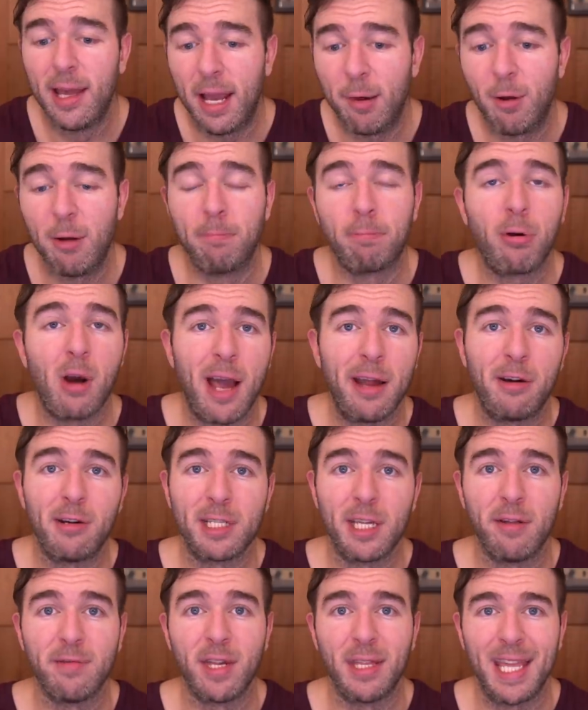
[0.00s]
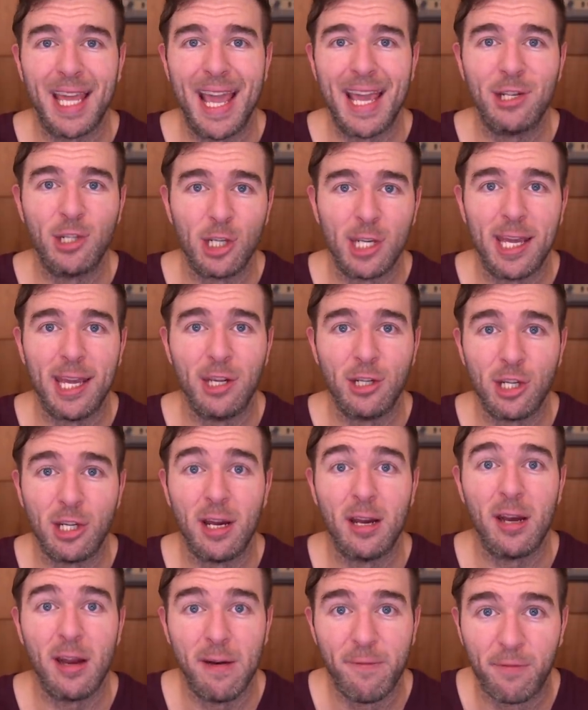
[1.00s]
And we pride ourselves on the education
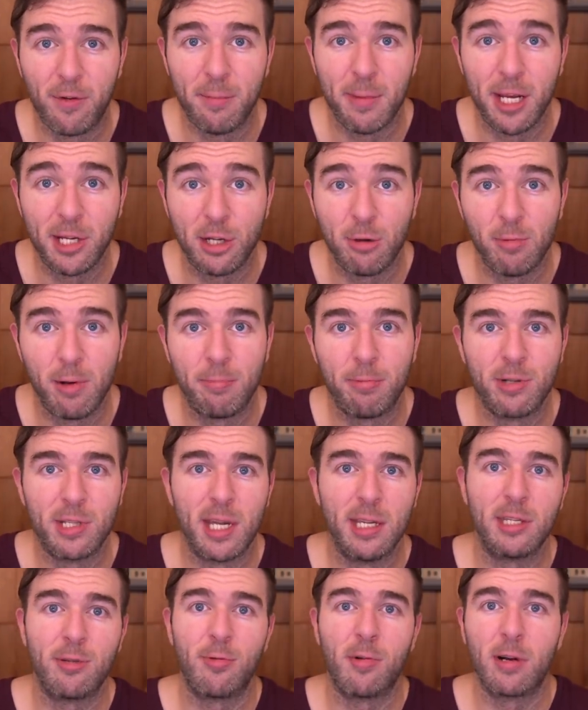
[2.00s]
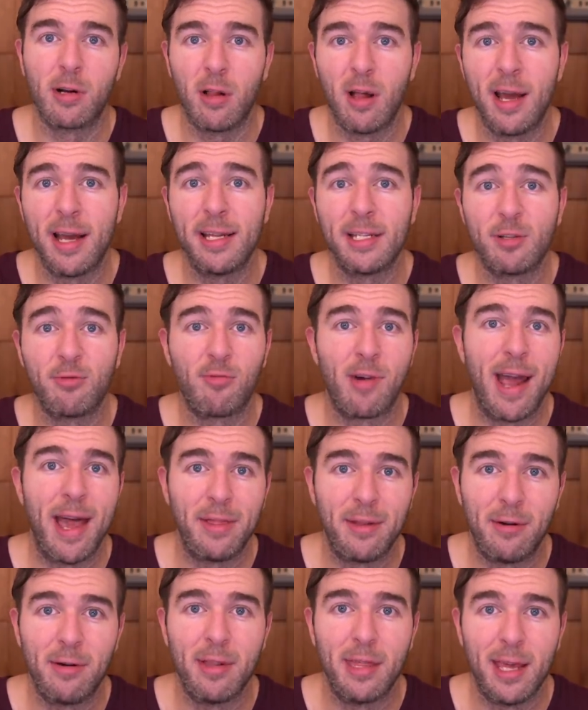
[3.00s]
and information we present to our clients
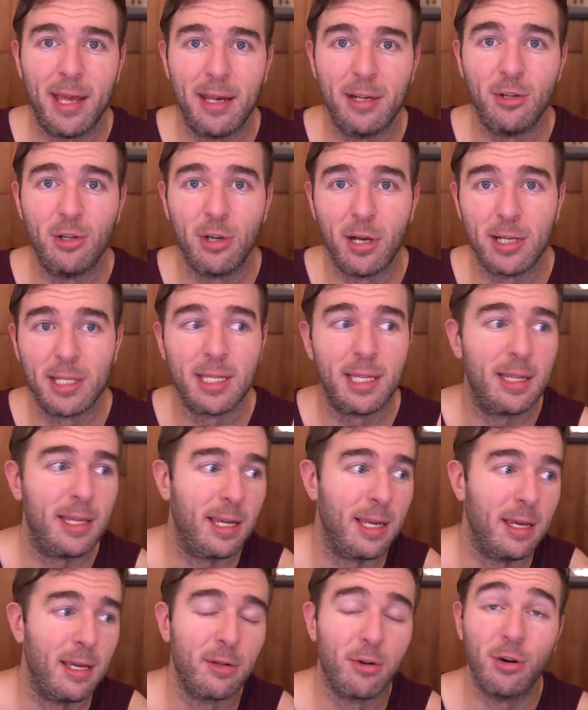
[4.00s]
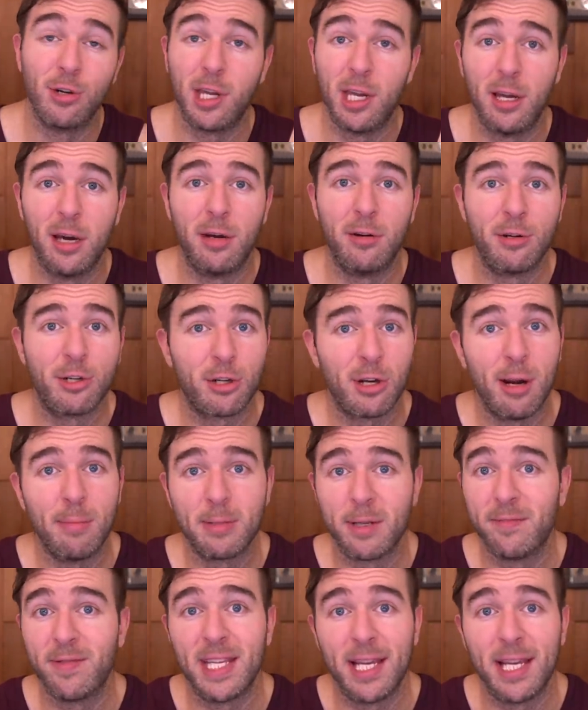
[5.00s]
rather than just the cookie cutter scripts of